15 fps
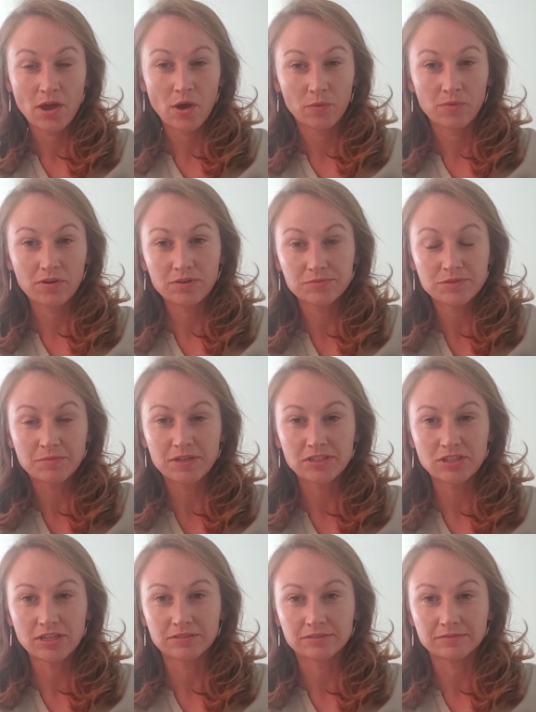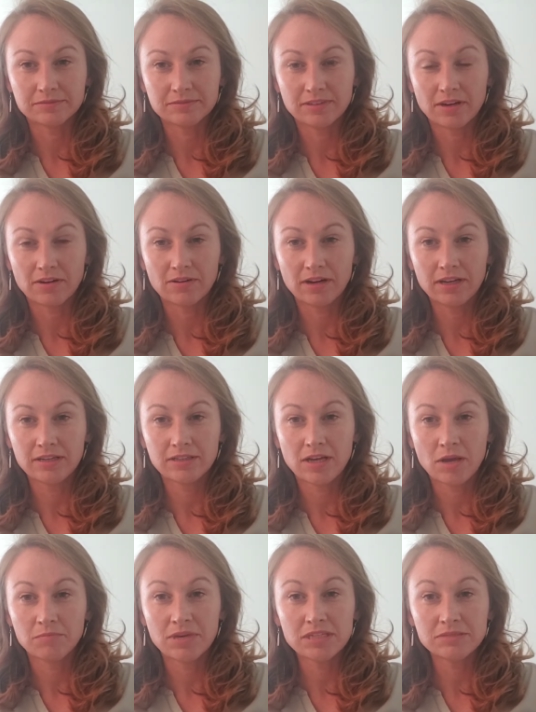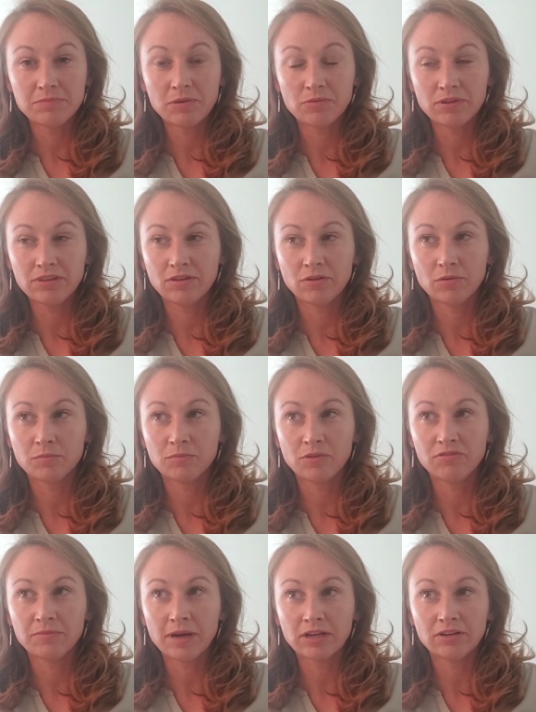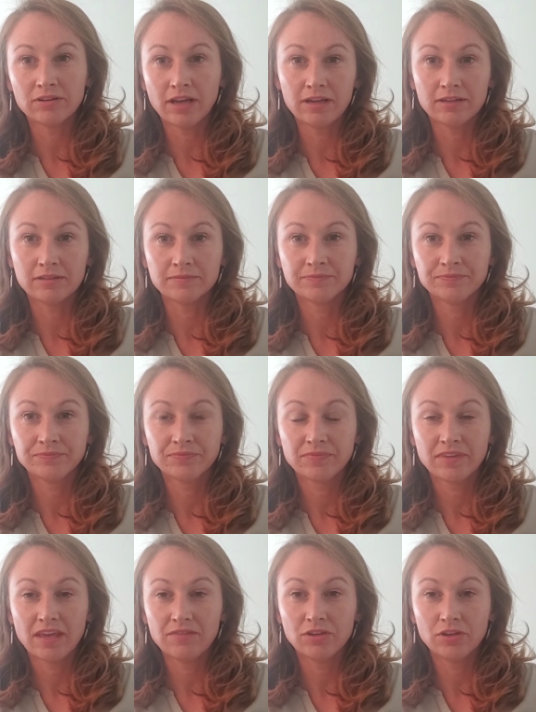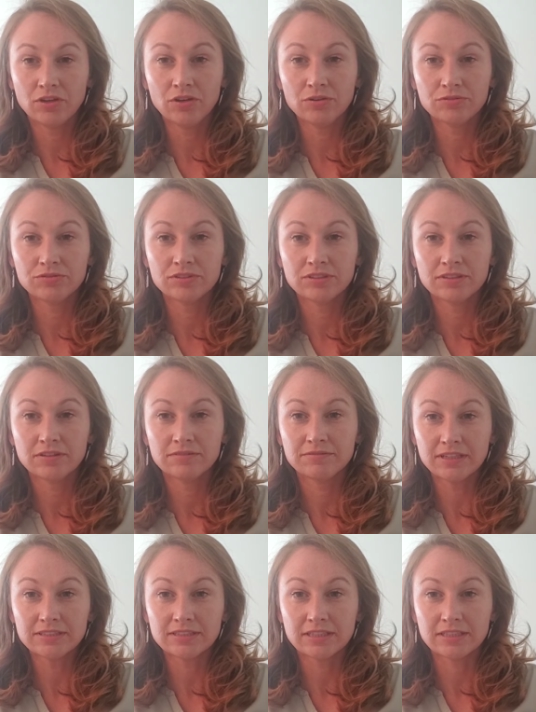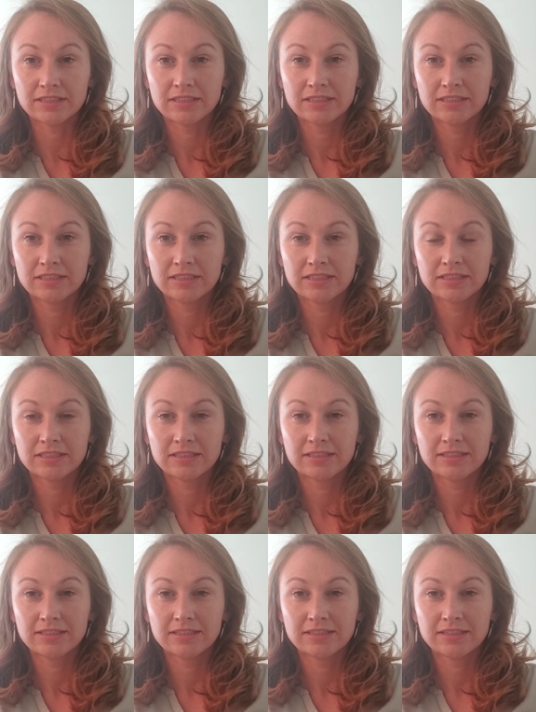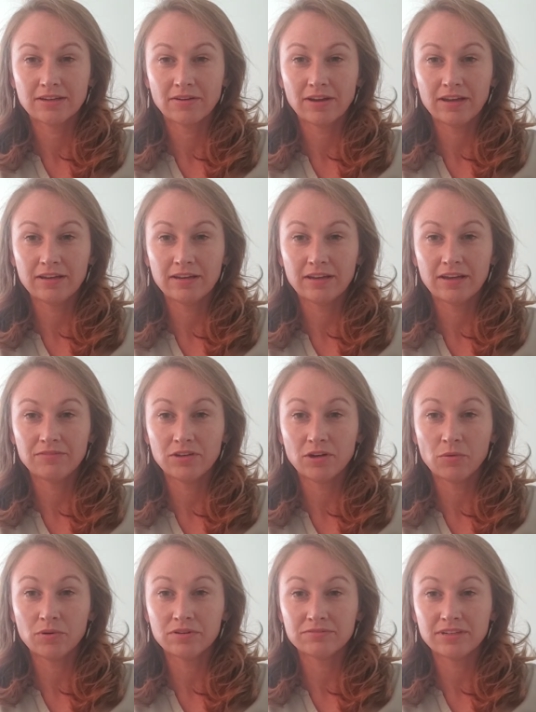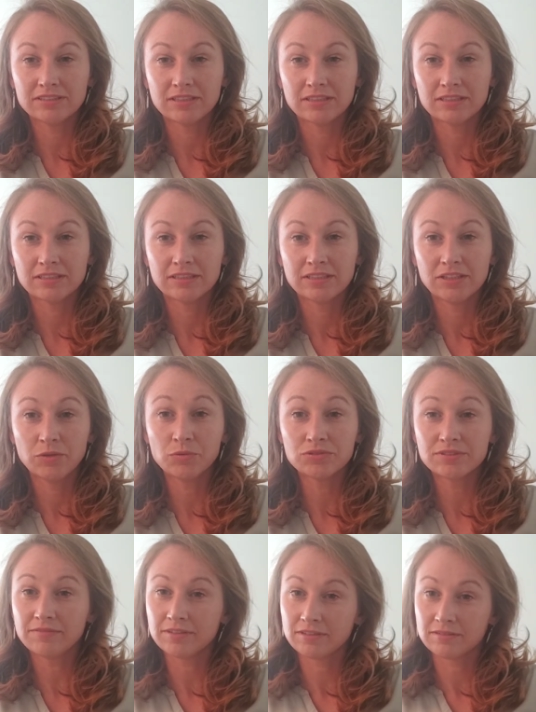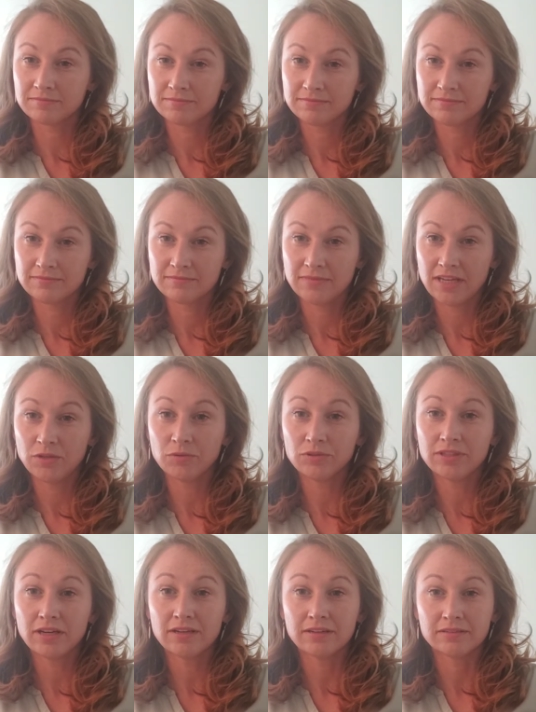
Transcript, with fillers: Welcome to my channel. All right? Peace be with you. Move about your day. If you goofed, fix it. Okay? If you don't want to fix it, you will suffer and you will die.